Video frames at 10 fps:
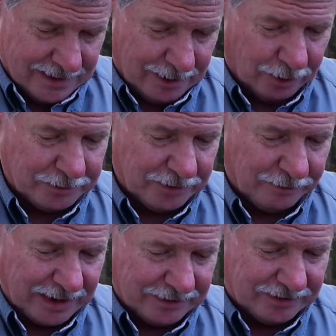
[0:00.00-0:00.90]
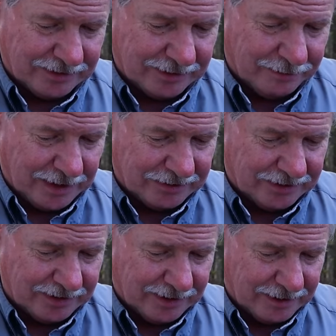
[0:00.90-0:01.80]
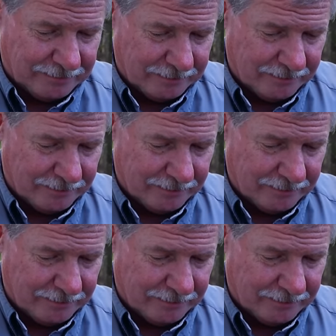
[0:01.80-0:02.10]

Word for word: It helps if I see it.